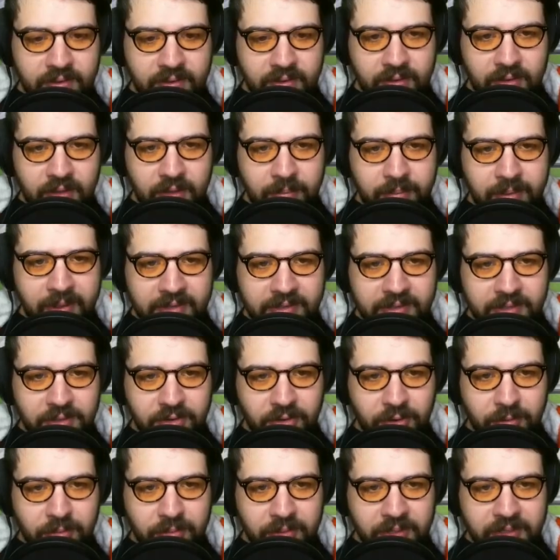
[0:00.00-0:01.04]
All back to
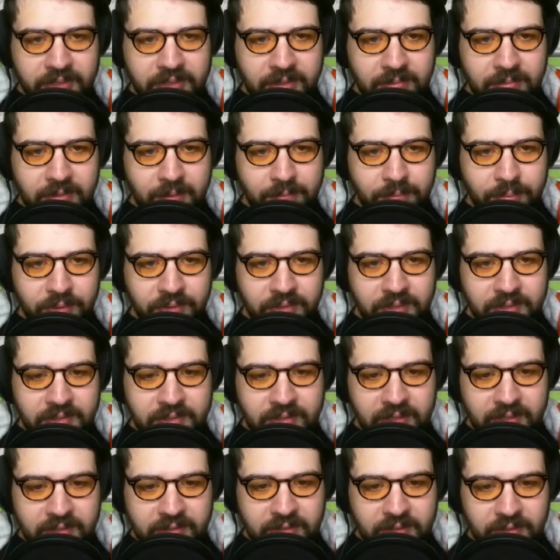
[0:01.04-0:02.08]
normal, except they put these
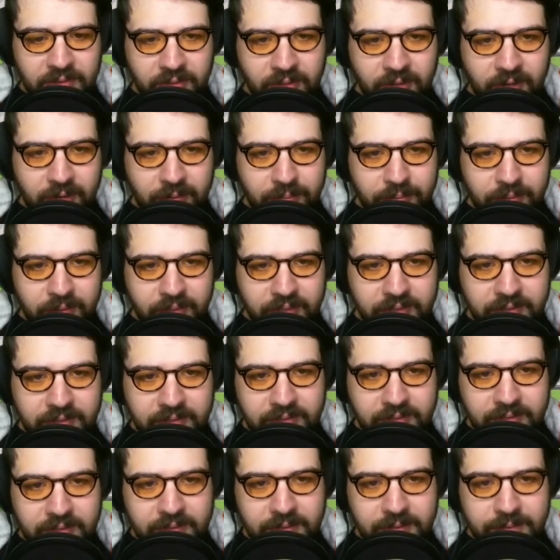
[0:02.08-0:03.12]
things in the wrong
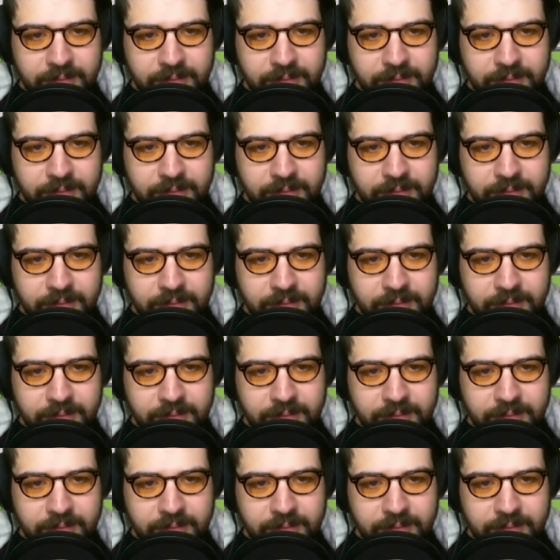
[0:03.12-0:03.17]
places.